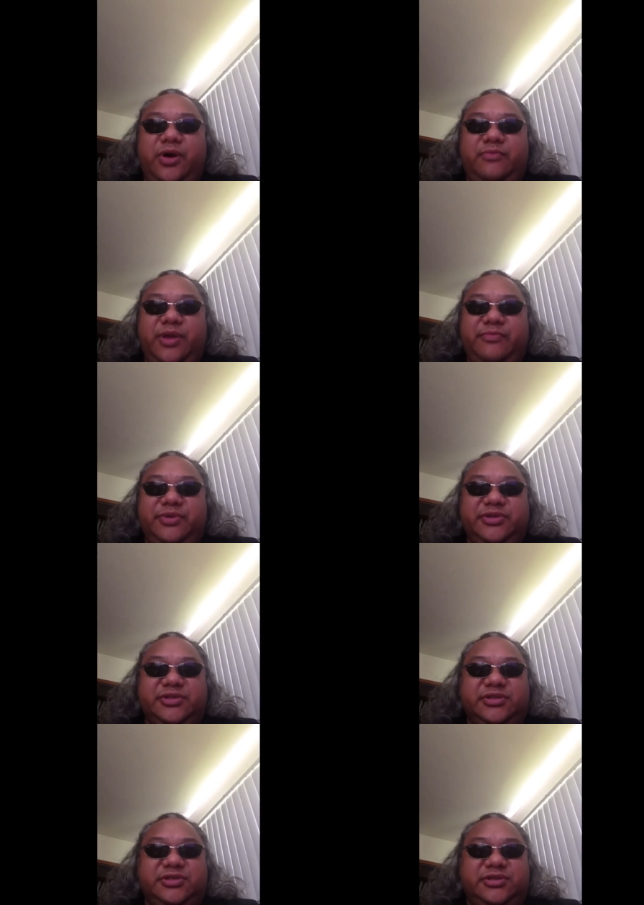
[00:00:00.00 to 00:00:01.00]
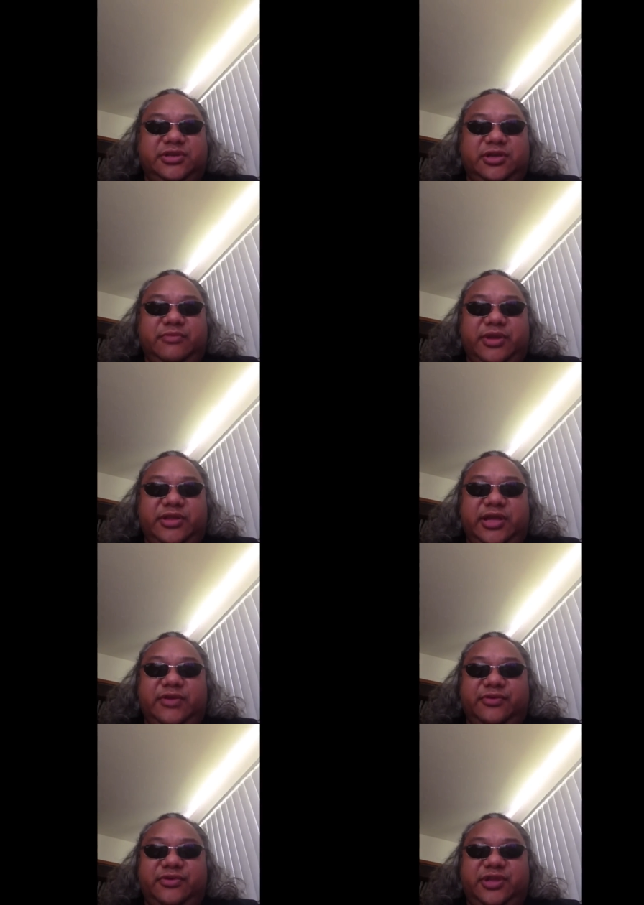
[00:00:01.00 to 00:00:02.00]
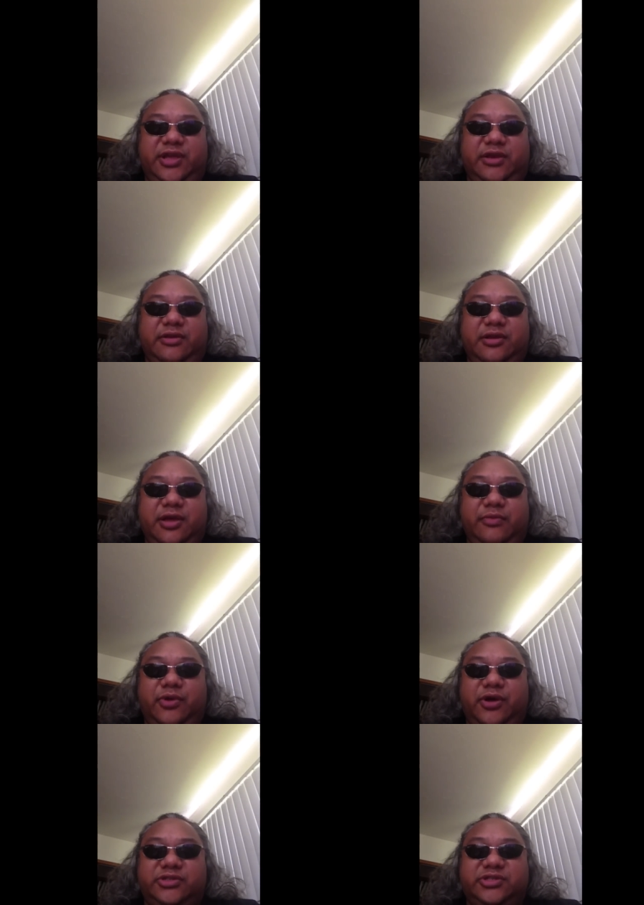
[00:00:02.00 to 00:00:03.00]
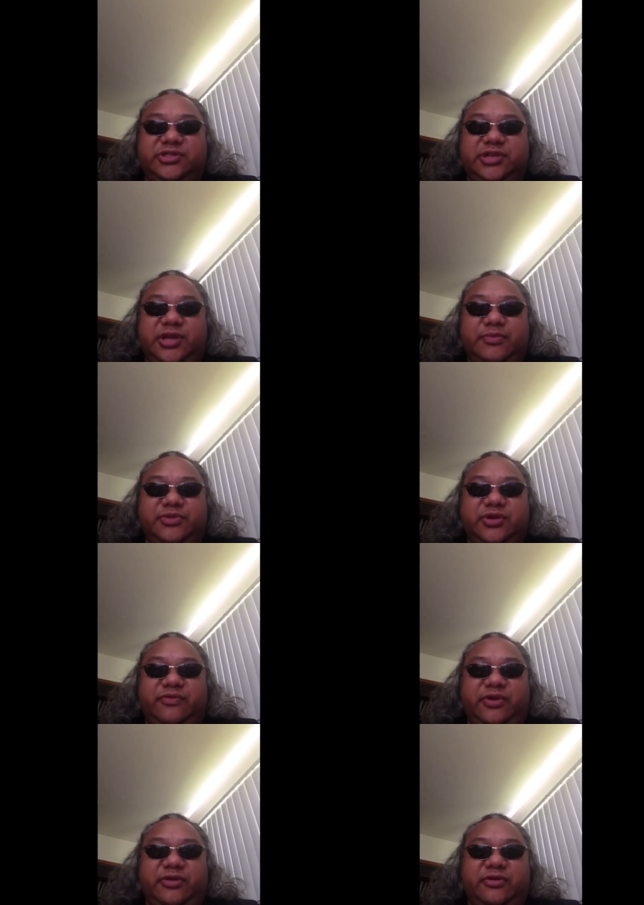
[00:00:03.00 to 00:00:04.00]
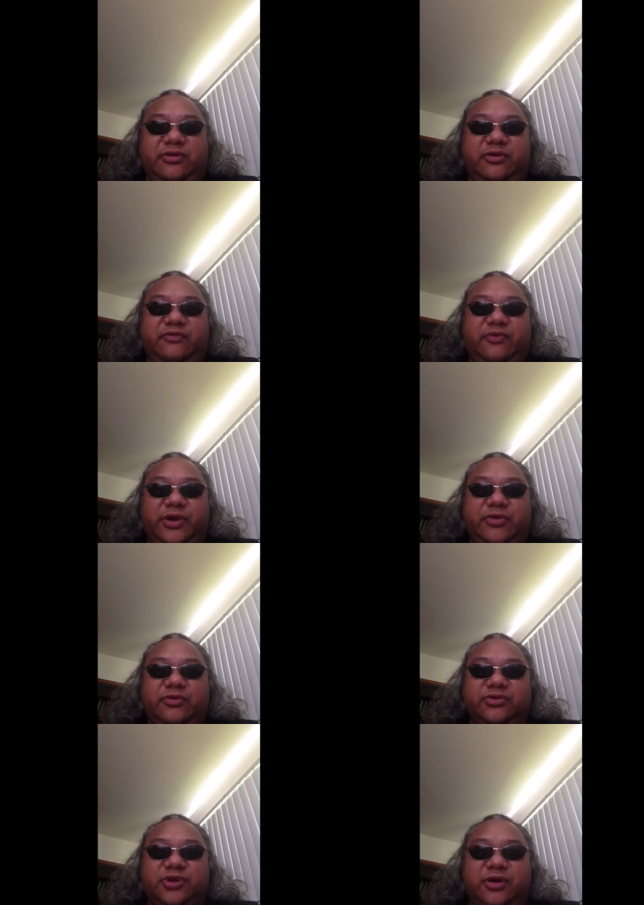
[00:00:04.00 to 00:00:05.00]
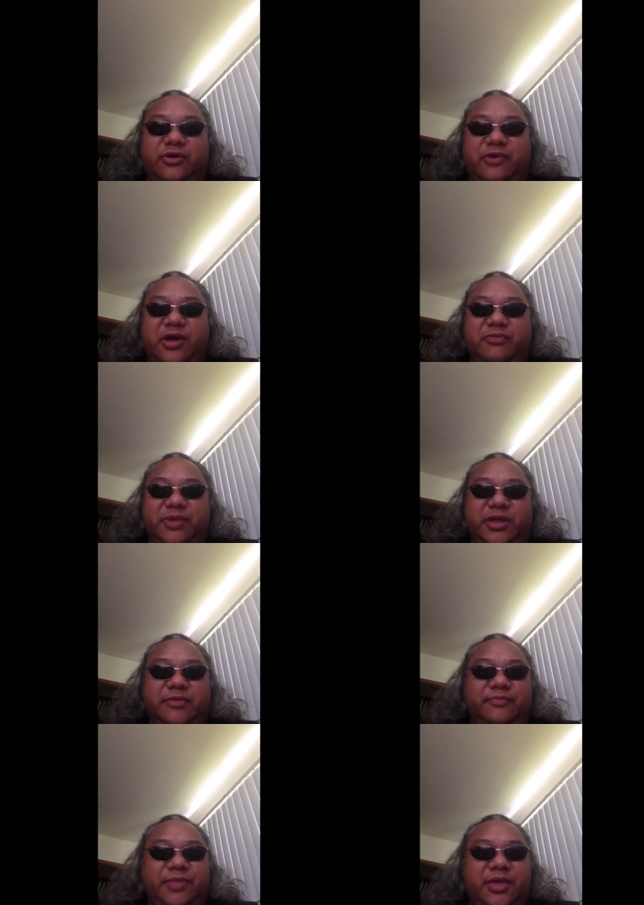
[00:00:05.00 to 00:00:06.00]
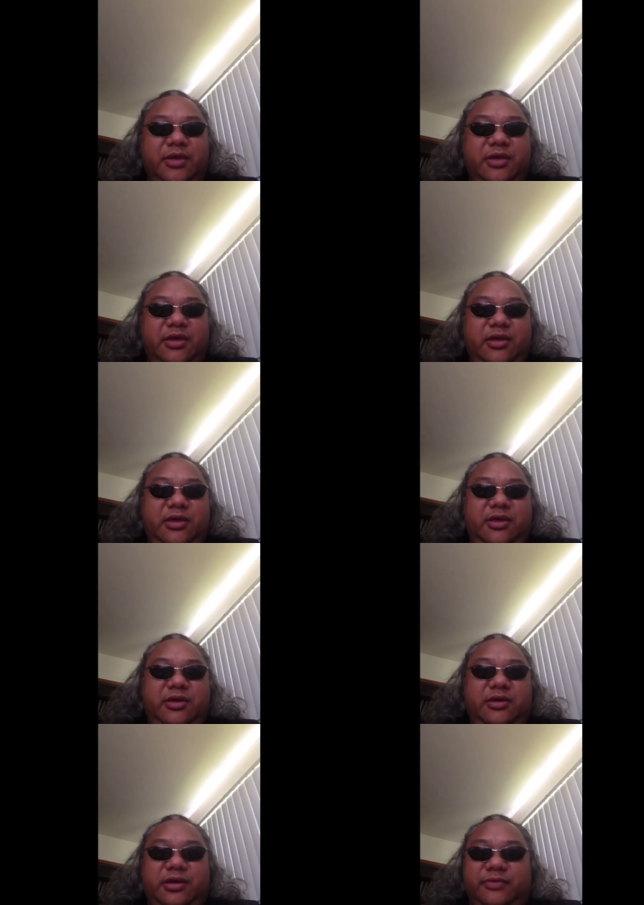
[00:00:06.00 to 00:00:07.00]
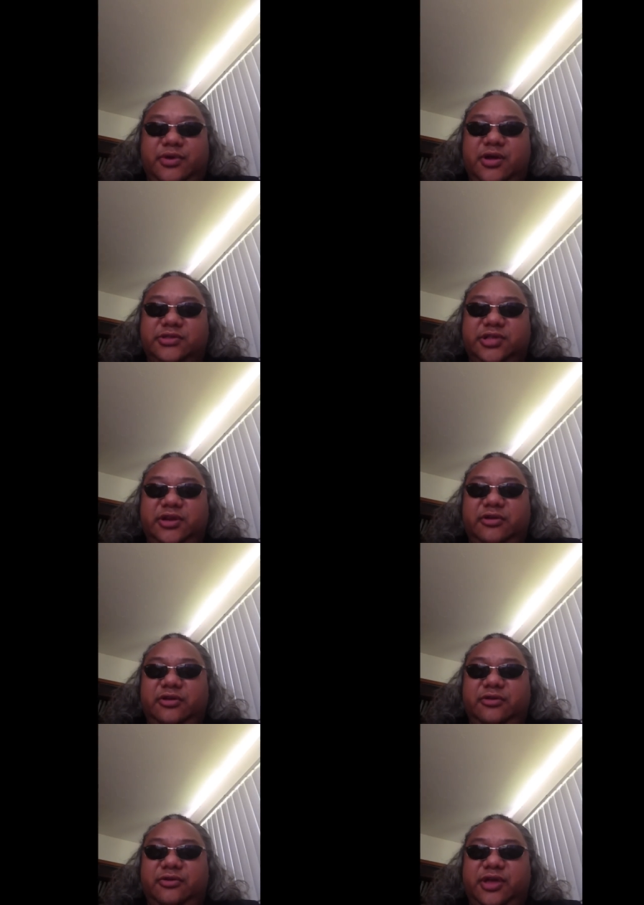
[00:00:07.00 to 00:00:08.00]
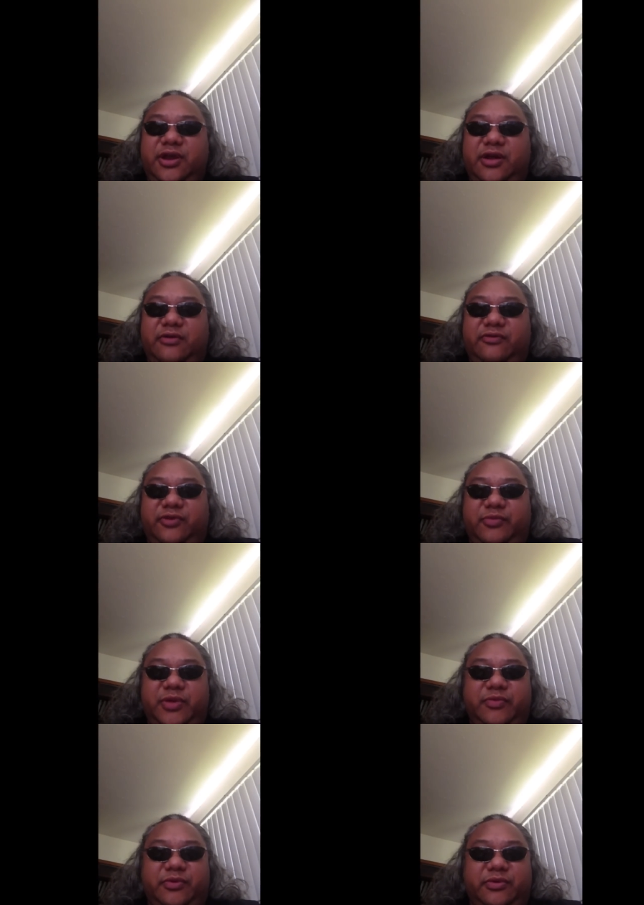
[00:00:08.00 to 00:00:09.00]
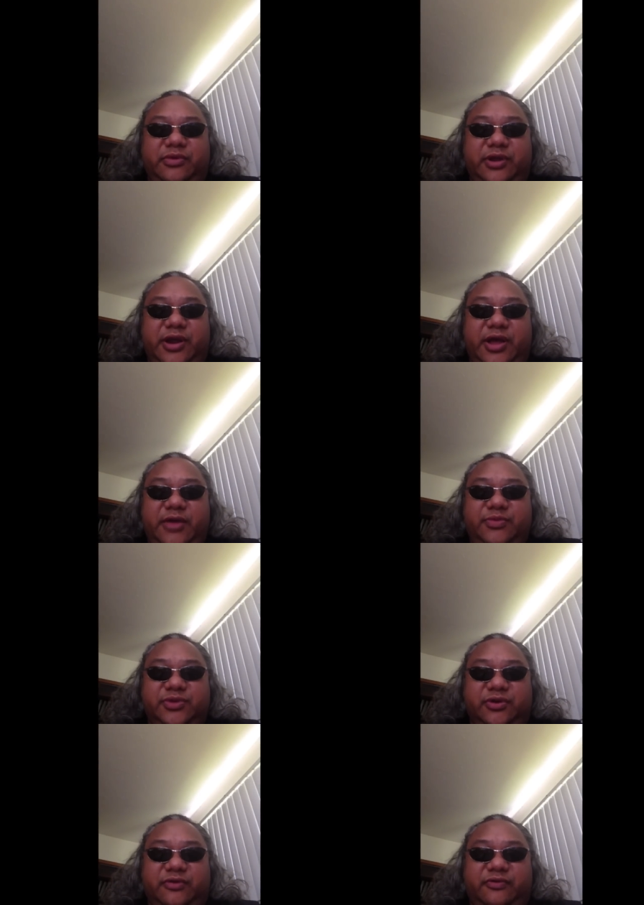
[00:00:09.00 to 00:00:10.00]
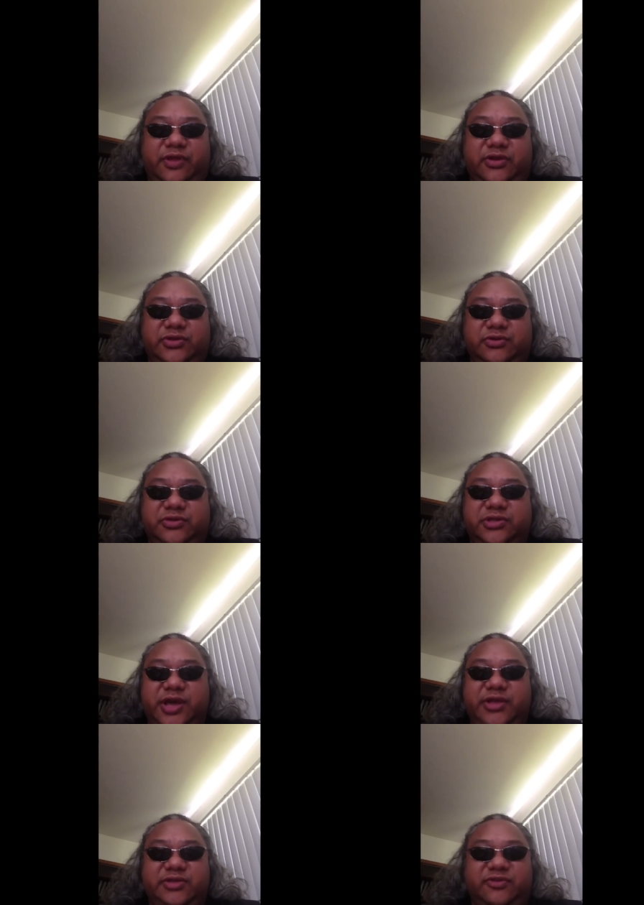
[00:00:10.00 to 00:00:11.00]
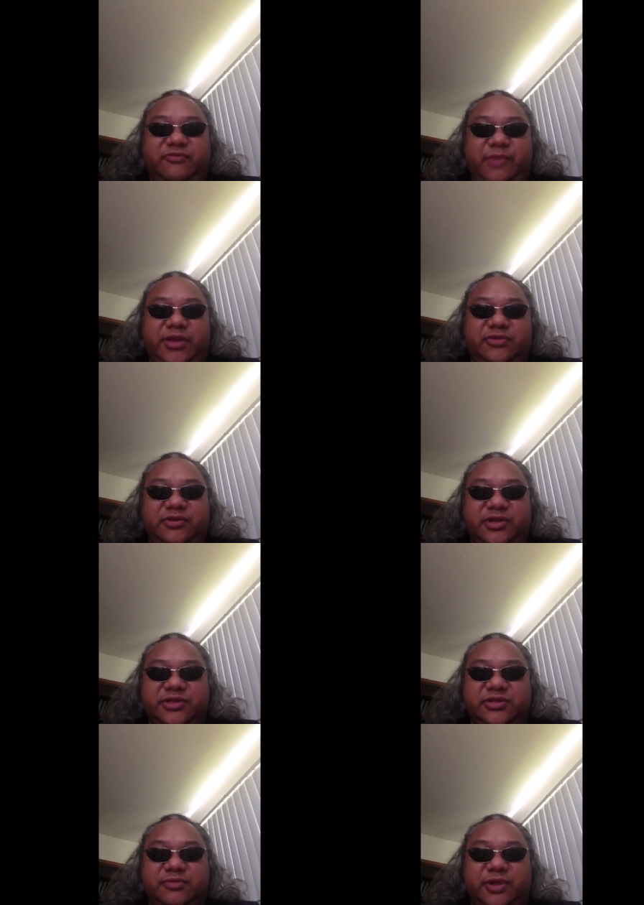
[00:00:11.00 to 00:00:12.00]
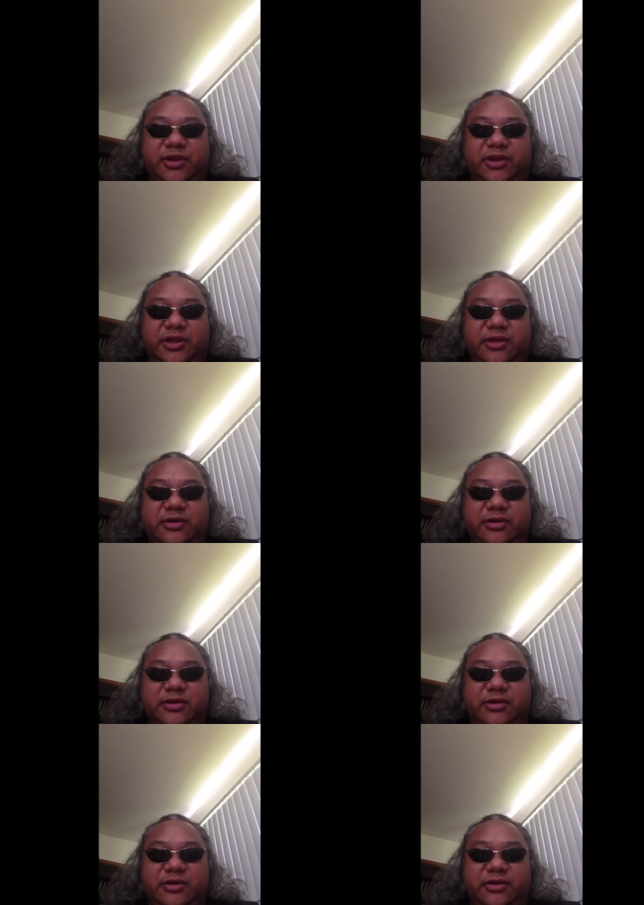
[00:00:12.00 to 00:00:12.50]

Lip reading: my business in my daily routine, I am cautiously observant of what goes on around me. I am constantly looking out for people that I observe that show signs of mental instability